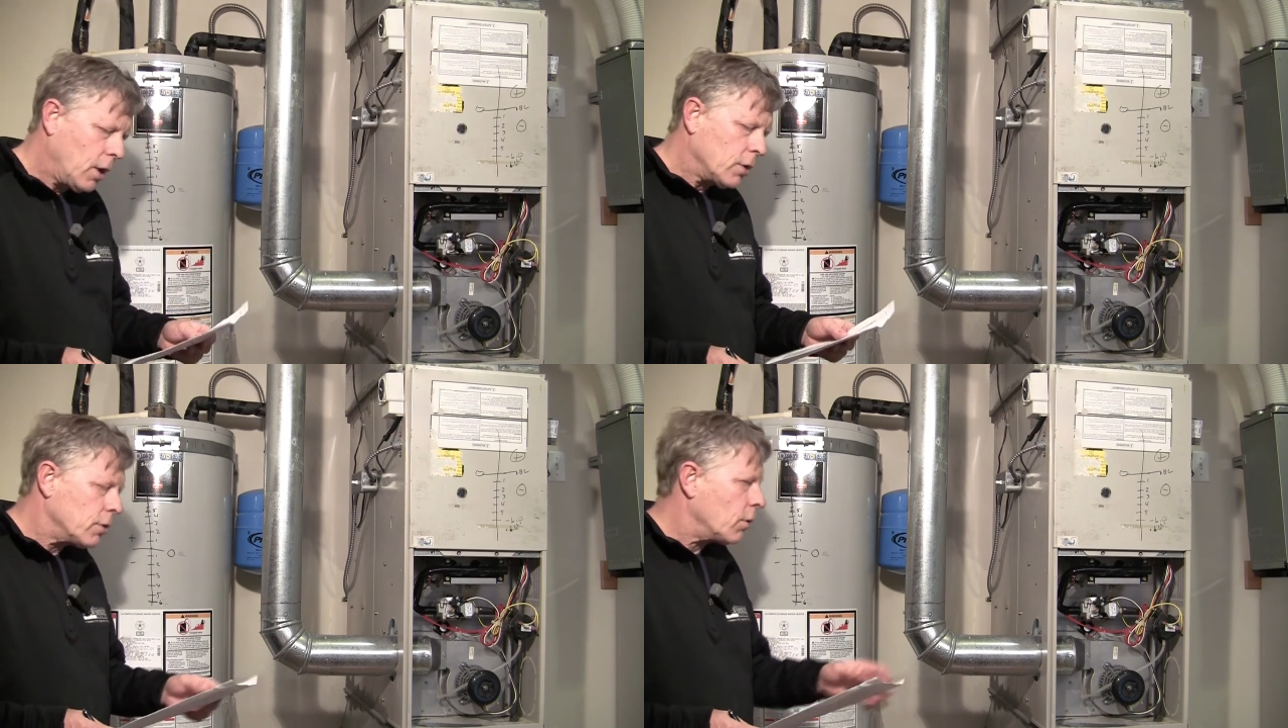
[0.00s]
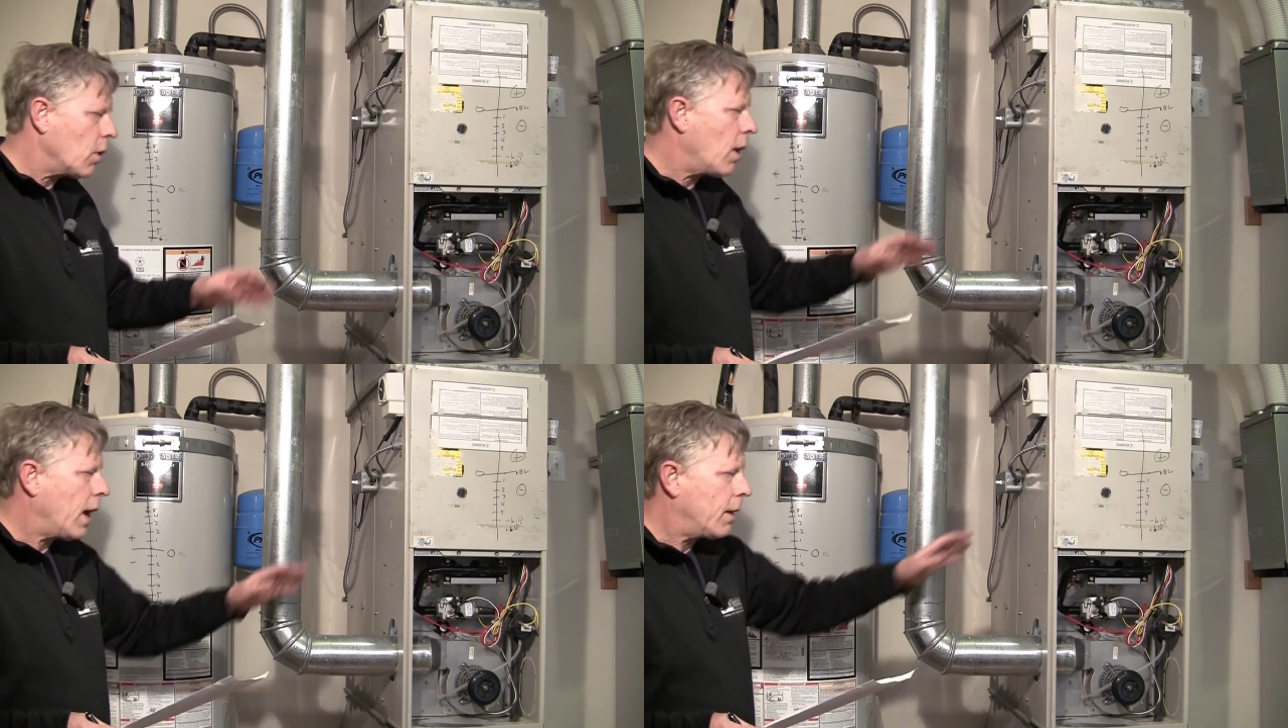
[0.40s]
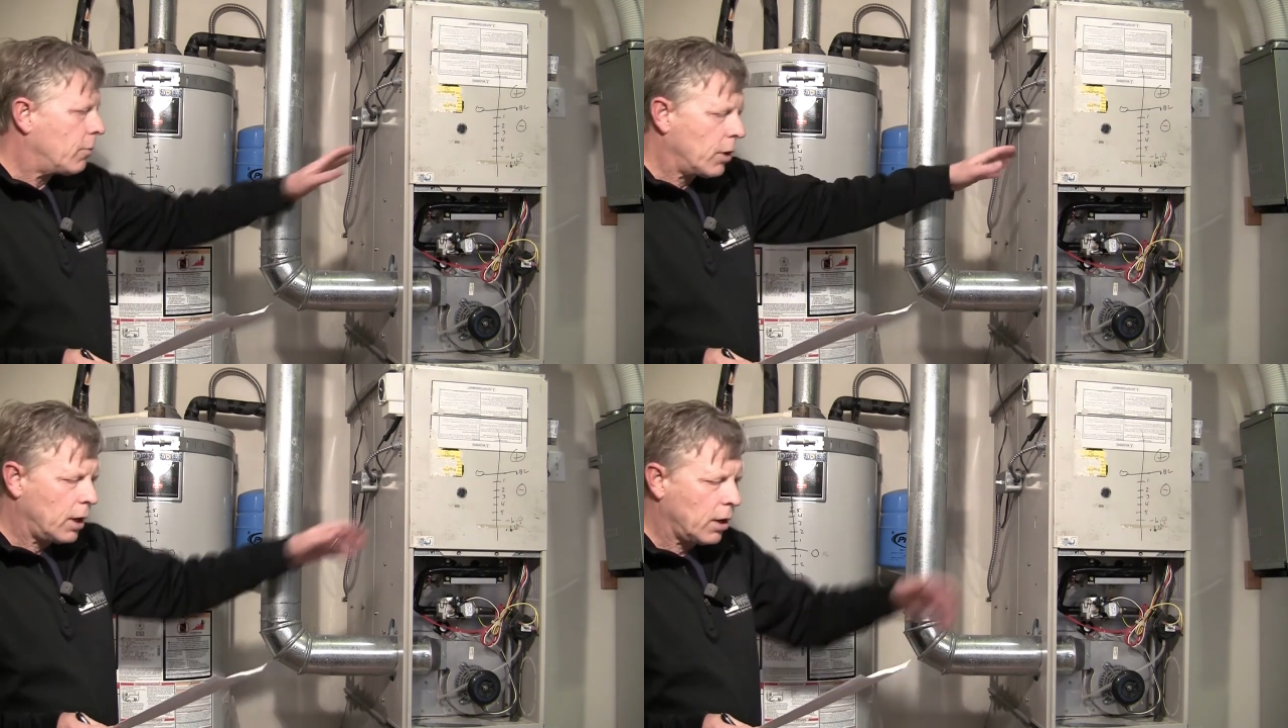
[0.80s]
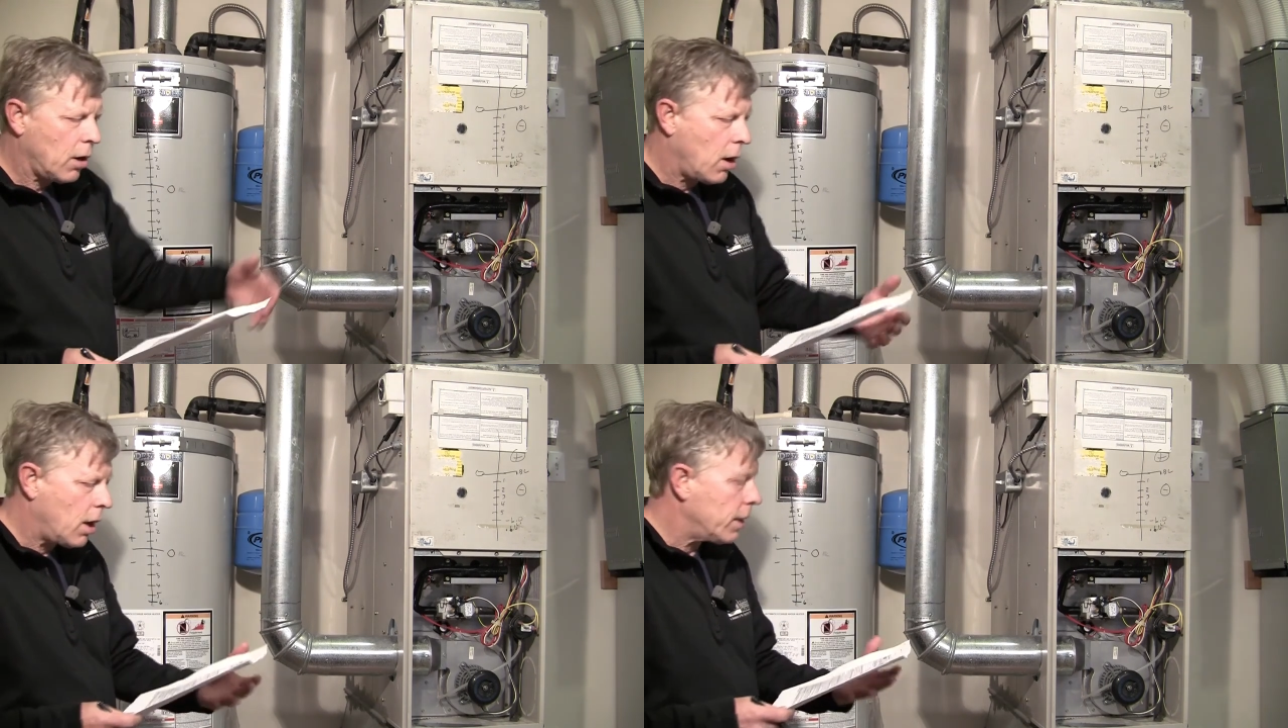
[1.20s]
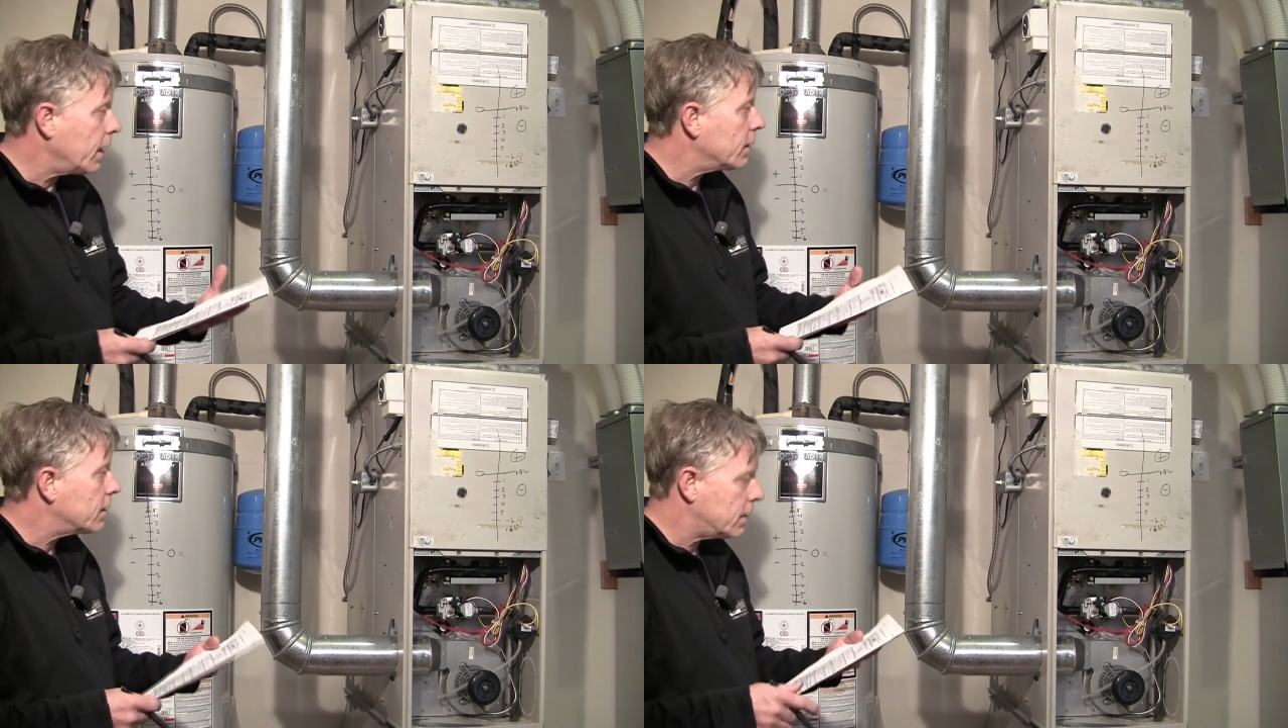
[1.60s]
So we'll go ahead. We're going to call
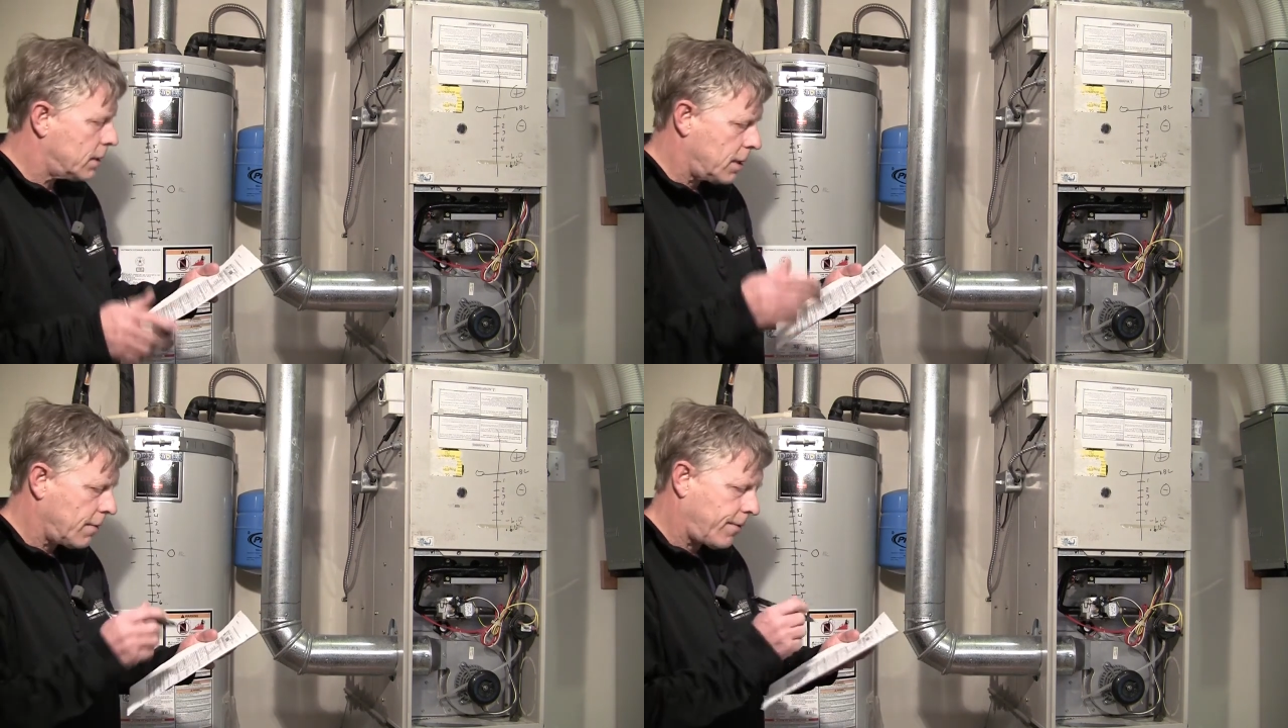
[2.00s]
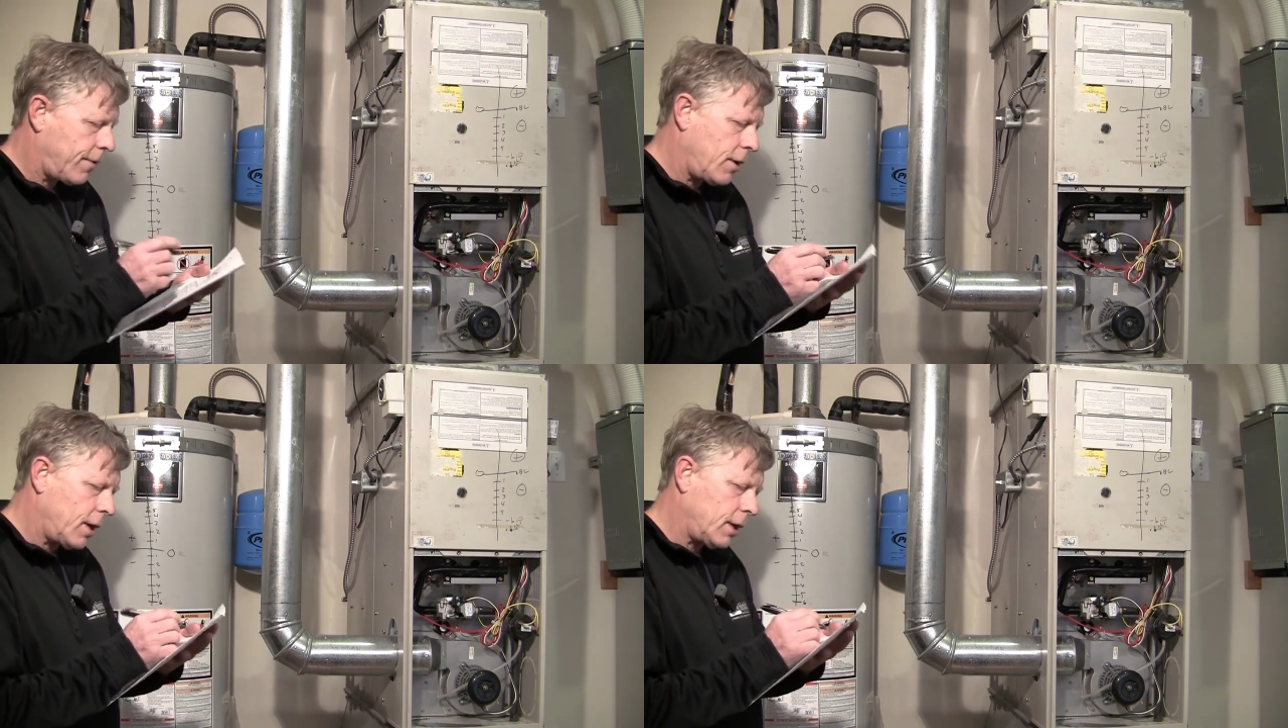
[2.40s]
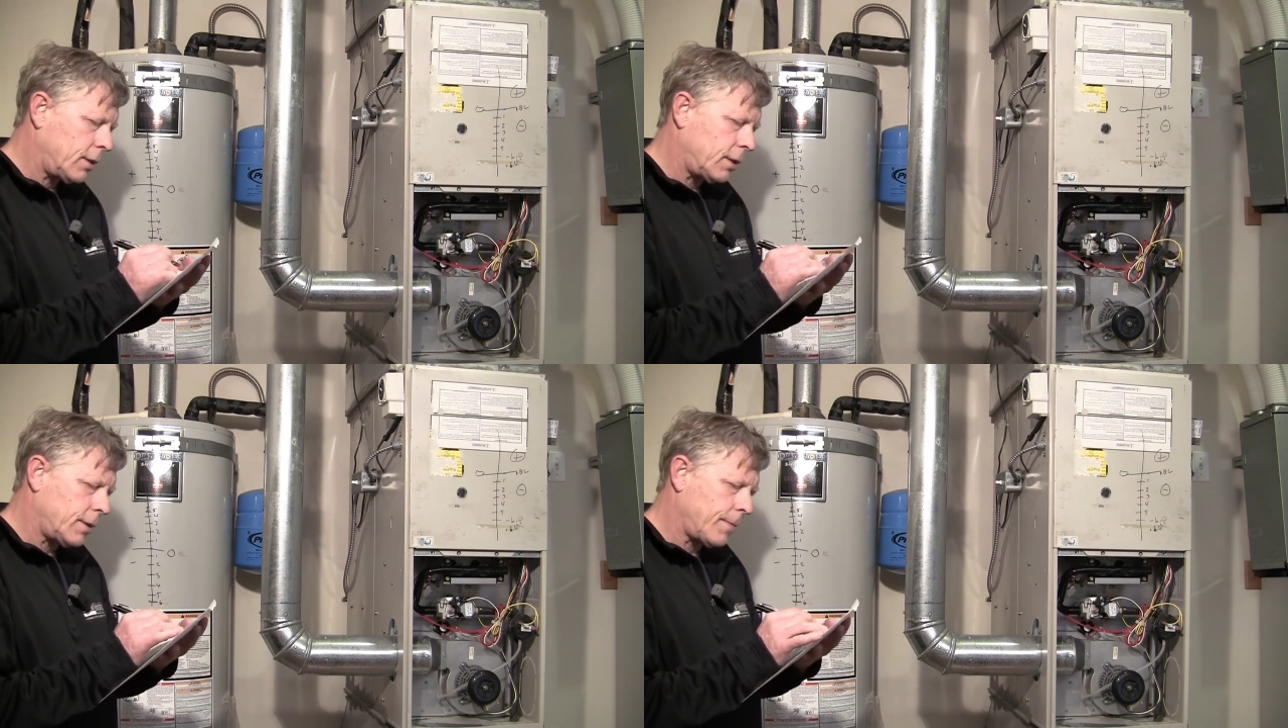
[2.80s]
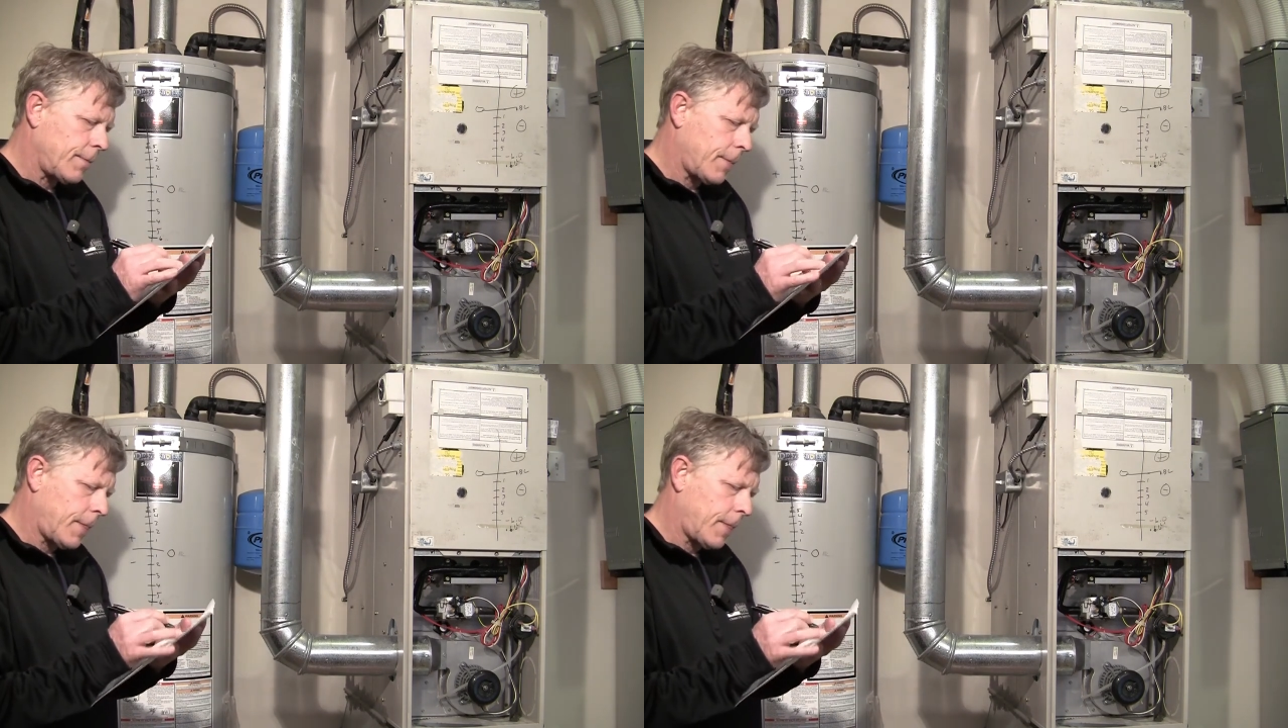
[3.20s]
this the furnace,